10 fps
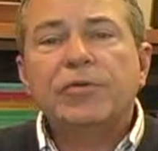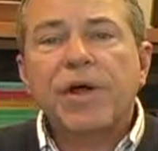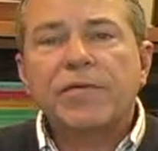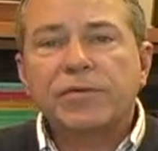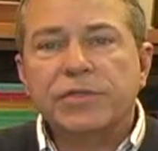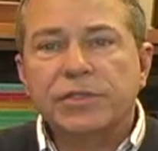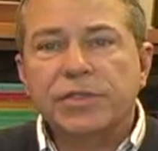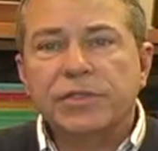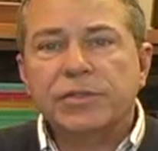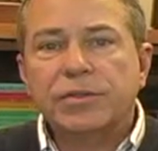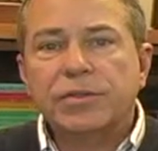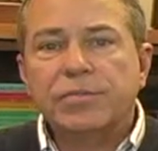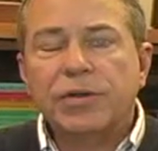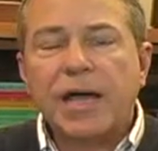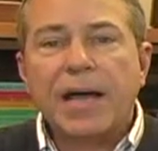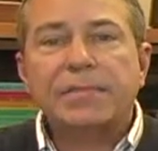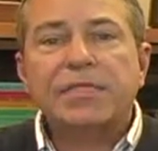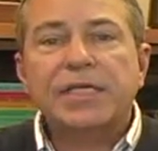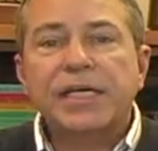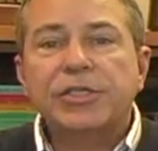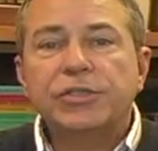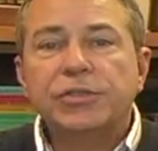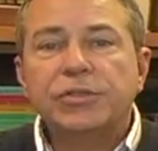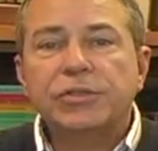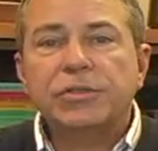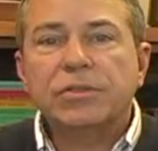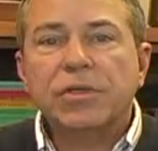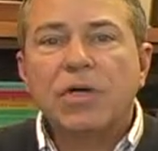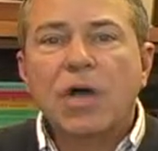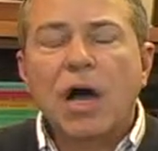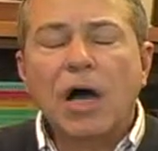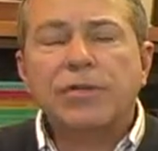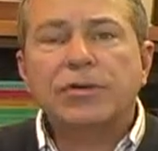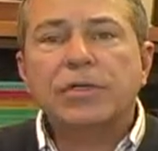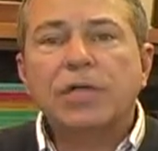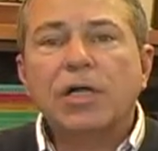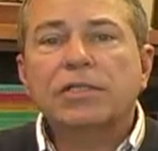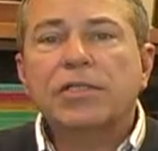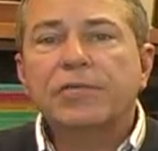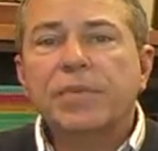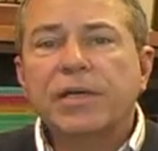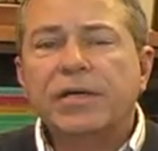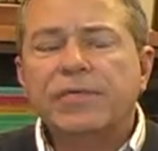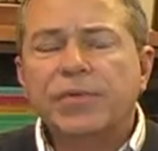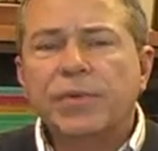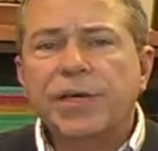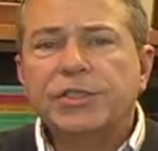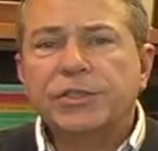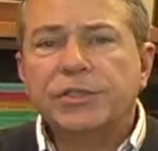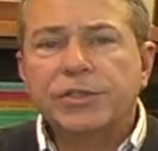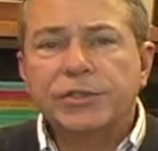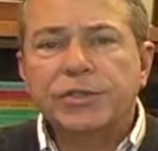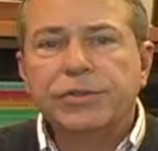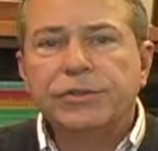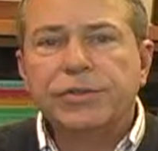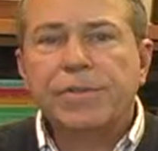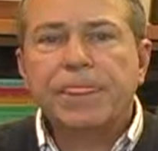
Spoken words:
references. Perhaps teachers, other adults that have been influential to you